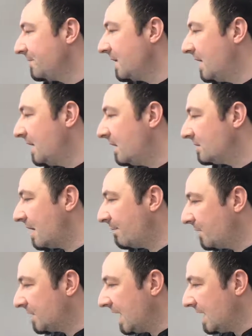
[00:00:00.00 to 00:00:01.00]
not
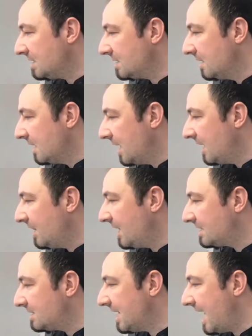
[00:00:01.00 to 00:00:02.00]
uppercase, and
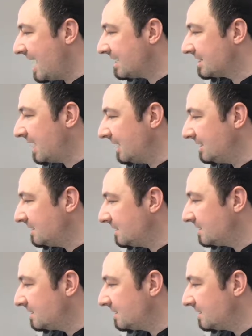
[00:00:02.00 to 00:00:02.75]
that's the X height.